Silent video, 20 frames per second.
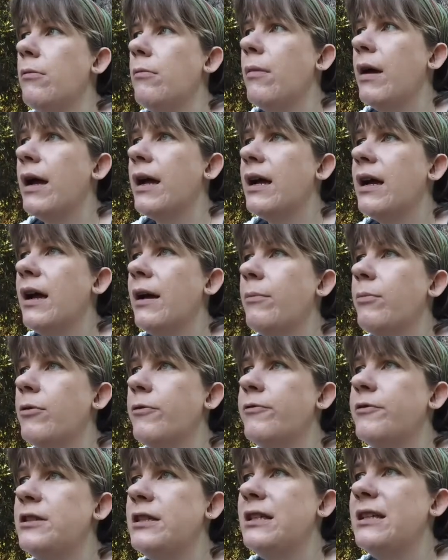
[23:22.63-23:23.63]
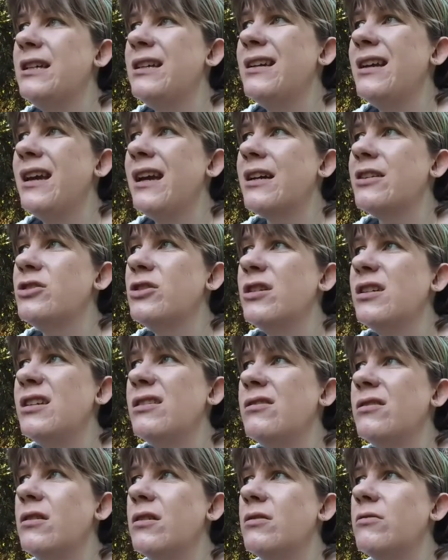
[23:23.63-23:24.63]
my cup of tea.
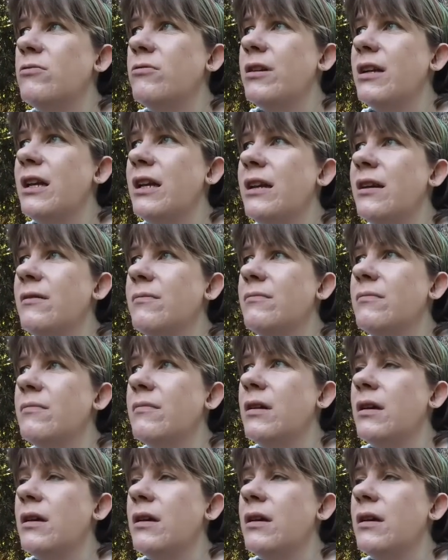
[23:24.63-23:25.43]
Actually, not really.